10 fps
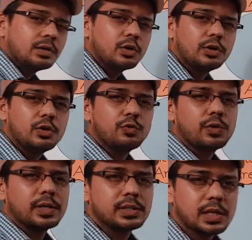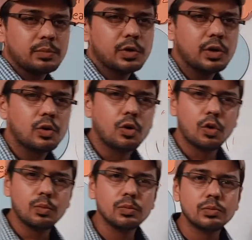your new friends come to your
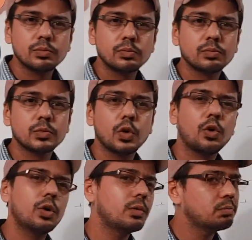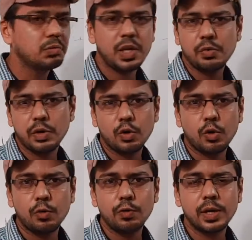home, or even your
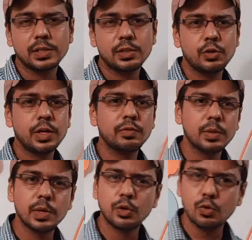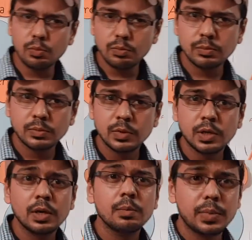old friends, do you give them a room?
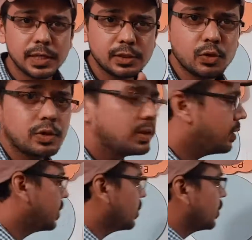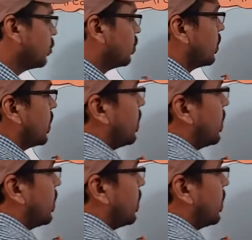Please do give them a room,